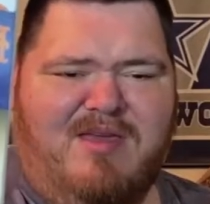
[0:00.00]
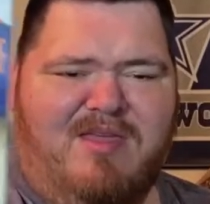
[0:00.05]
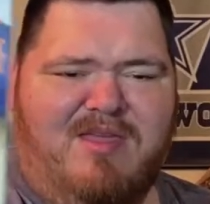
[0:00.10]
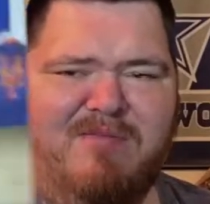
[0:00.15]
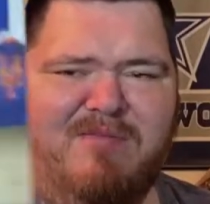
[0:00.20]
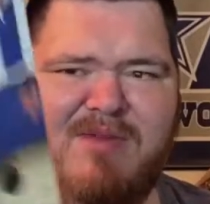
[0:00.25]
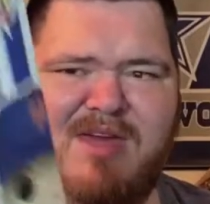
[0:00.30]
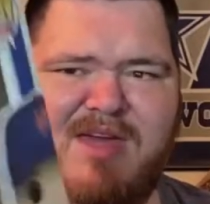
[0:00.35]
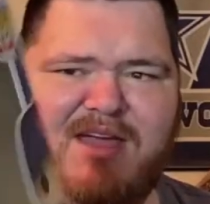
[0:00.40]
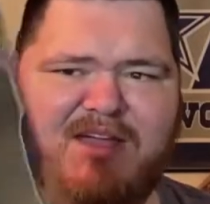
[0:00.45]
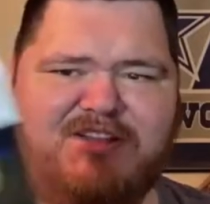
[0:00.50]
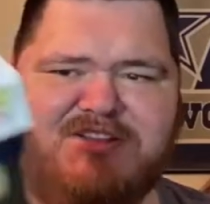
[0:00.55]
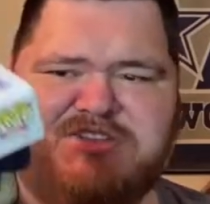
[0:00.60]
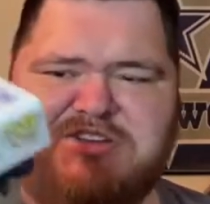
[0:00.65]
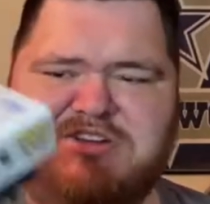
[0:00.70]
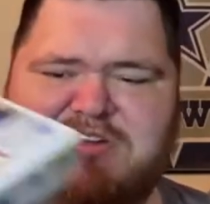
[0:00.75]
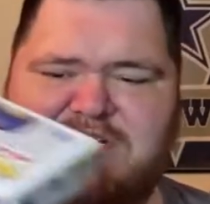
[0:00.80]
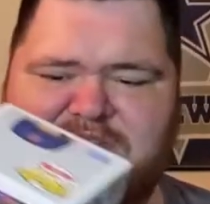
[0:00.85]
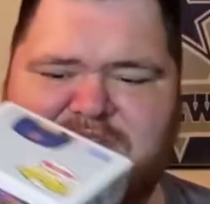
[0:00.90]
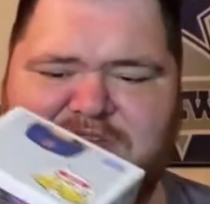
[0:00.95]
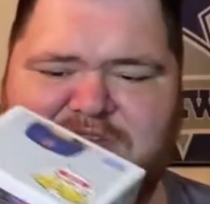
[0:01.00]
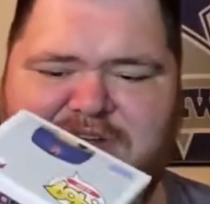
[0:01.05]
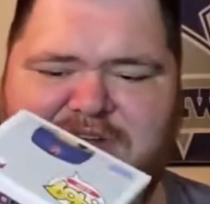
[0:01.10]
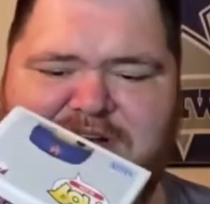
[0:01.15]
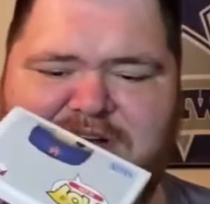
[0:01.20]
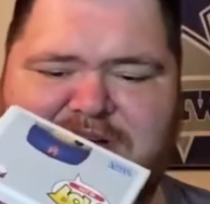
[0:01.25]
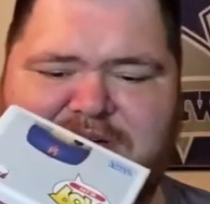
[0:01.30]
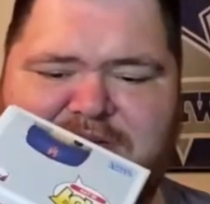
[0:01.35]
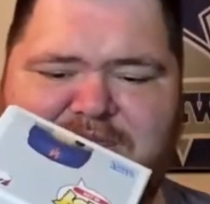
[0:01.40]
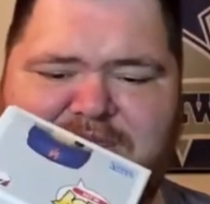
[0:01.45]
the Max
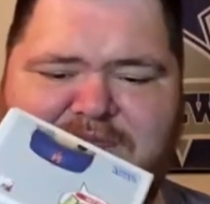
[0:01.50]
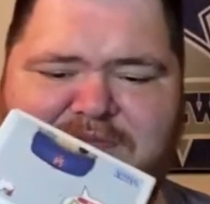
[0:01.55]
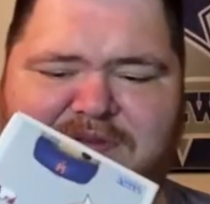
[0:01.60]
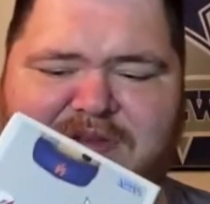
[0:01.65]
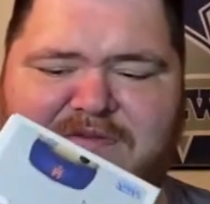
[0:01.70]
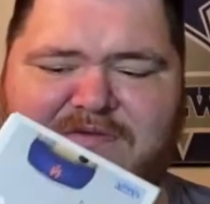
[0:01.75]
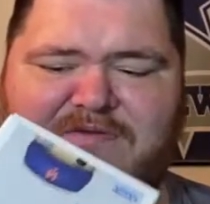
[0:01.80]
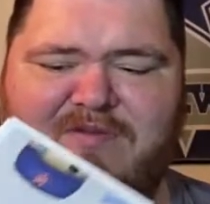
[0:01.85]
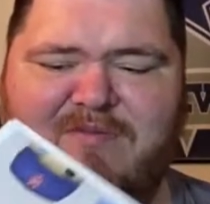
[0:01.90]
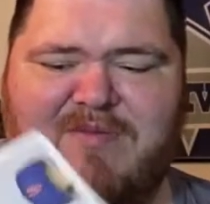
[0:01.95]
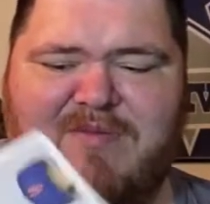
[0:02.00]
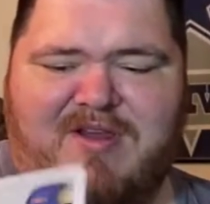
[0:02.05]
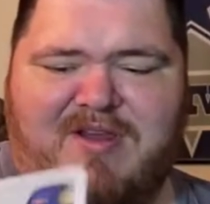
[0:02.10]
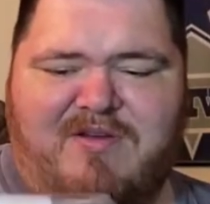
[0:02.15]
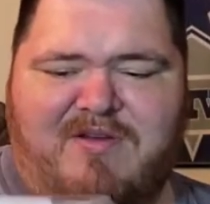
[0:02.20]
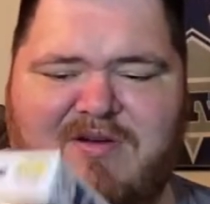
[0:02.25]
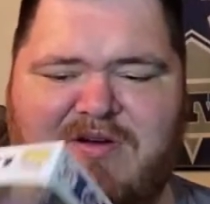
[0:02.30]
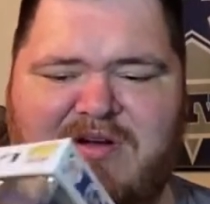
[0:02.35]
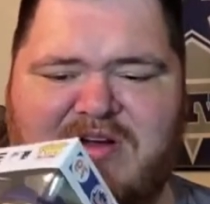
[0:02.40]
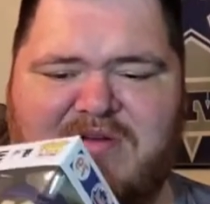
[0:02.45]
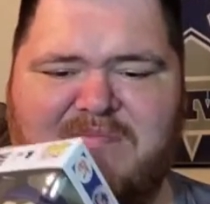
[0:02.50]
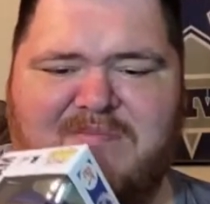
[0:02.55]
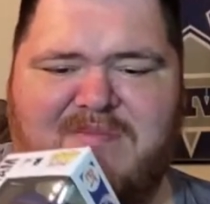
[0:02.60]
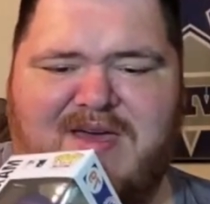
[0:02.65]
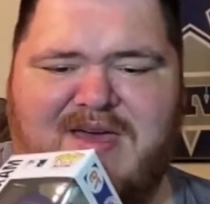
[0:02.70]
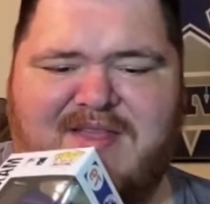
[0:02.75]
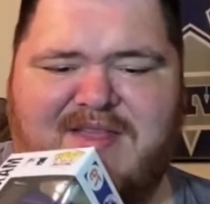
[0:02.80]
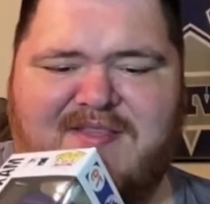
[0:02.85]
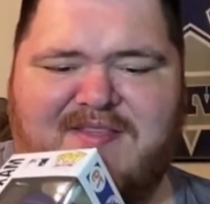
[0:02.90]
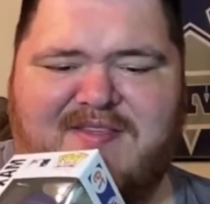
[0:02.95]
Scherzer from the New York
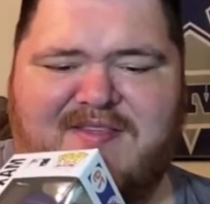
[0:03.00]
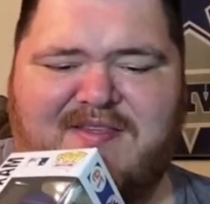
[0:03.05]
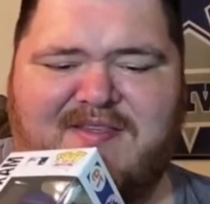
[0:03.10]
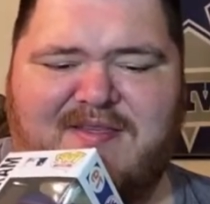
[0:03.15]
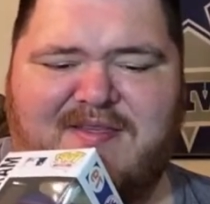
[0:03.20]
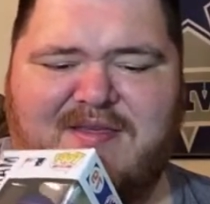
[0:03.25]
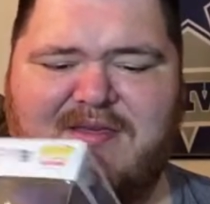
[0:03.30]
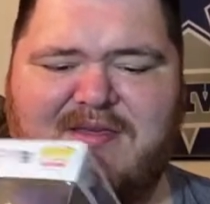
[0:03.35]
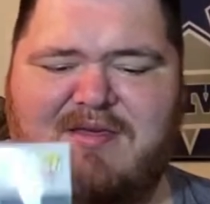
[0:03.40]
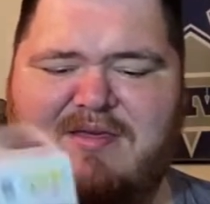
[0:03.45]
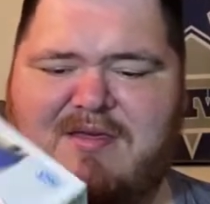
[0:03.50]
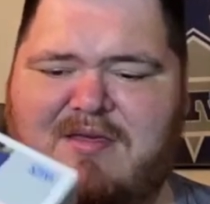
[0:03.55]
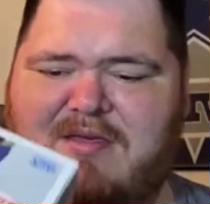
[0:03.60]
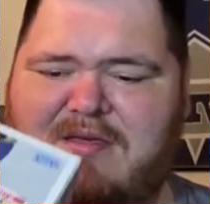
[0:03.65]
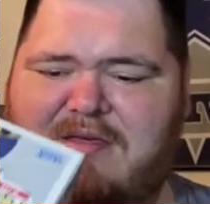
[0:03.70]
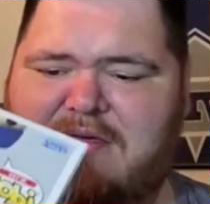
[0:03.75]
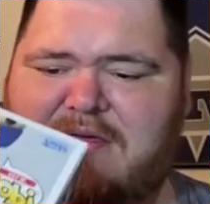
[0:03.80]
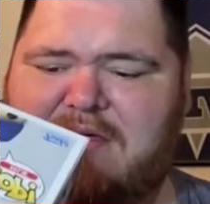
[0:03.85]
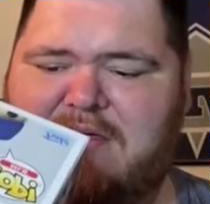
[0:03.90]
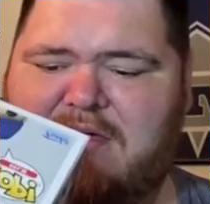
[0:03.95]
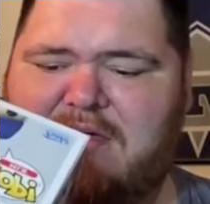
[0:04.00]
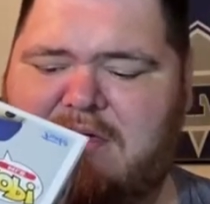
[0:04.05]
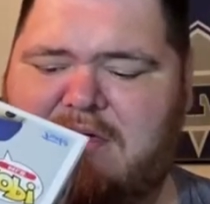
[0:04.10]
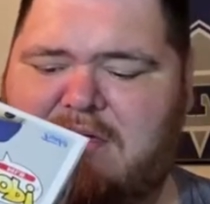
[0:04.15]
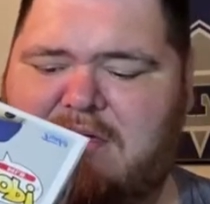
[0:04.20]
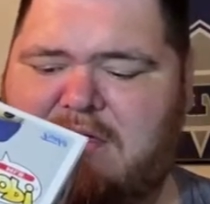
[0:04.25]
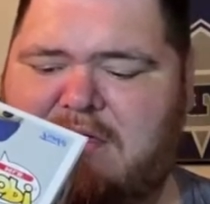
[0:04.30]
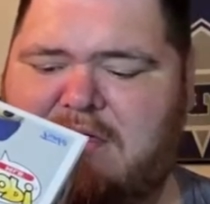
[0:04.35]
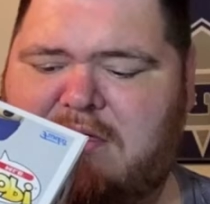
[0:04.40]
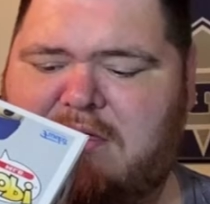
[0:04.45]
Mets,
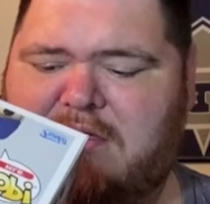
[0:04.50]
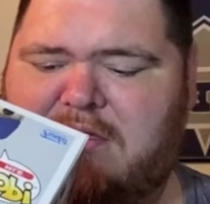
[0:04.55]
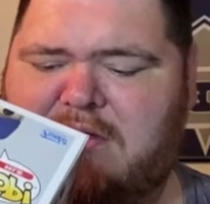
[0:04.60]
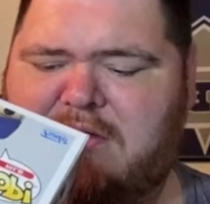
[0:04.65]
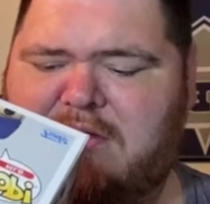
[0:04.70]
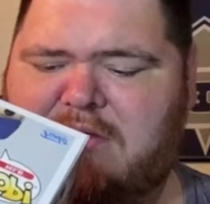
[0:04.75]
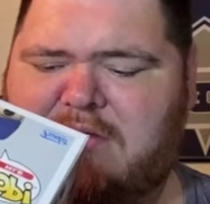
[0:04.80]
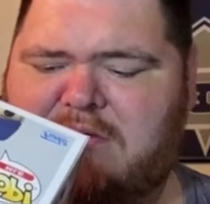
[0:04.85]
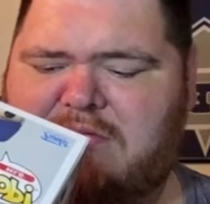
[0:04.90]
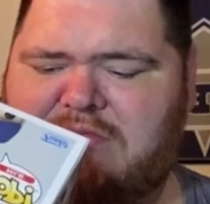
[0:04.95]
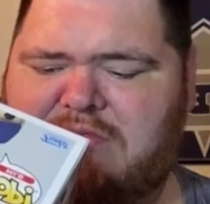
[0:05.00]
and